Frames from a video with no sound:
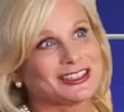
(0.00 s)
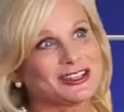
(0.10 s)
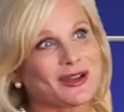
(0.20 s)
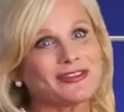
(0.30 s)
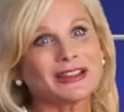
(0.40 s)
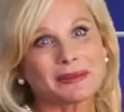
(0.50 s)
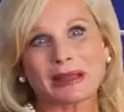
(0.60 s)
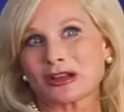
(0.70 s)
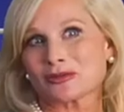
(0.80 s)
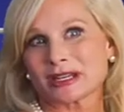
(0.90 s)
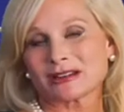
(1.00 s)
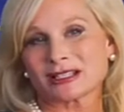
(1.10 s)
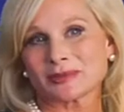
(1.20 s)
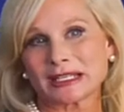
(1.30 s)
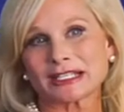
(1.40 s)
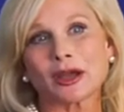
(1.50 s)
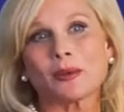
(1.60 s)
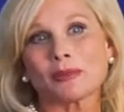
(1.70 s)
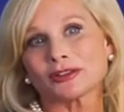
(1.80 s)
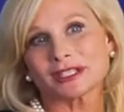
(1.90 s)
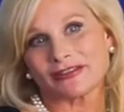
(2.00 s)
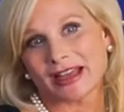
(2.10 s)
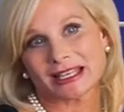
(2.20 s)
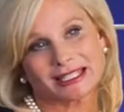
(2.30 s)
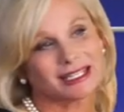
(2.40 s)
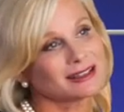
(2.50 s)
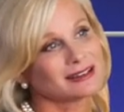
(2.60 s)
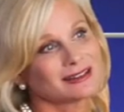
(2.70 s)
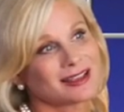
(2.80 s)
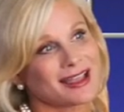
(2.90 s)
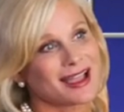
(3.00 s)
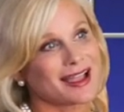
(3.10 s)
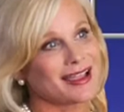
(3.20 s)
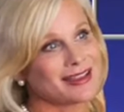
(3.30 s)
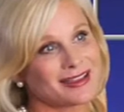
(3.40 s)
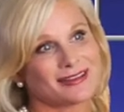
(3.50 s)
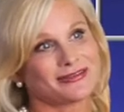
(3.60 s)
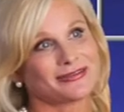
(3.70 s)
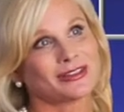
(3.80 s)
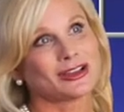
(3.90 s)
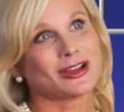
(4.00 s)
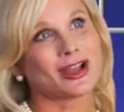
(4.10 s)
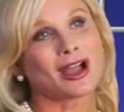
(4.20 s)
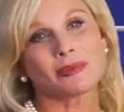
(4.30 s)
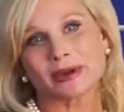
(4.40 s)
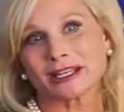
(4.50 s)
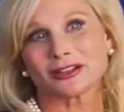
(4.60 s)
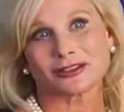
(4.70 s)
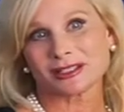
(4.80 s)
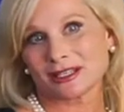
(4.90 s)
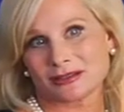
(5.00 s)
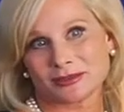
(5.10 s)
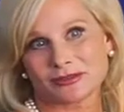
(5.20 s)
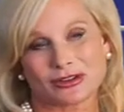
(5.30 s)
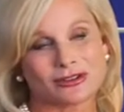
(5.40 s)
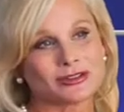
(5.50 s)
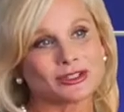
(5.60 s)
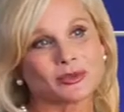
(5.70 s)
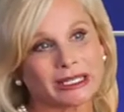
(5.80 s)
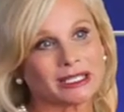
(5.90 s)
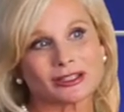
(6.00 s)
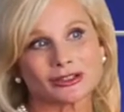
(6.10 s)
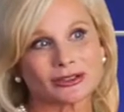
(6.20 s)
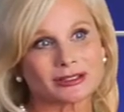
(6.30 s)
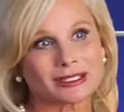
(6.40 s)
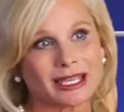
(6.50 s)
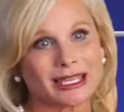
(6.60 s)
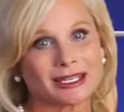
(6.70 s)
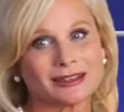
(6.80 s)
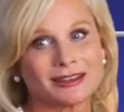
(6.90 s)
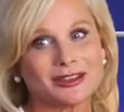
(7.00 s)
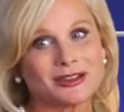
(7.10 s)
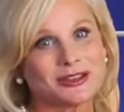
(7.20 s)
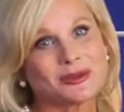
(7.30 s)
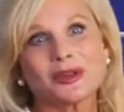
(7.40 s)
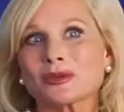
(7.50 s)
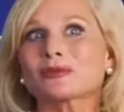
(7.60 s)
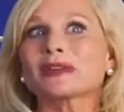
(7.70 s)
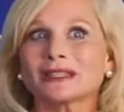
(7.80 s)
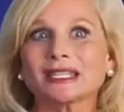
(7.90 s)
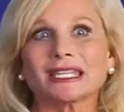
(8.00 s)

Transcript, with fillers: you know, I feel like my career has been so multifaceted. I have operated nursing homes for over 20 years and you know, we were really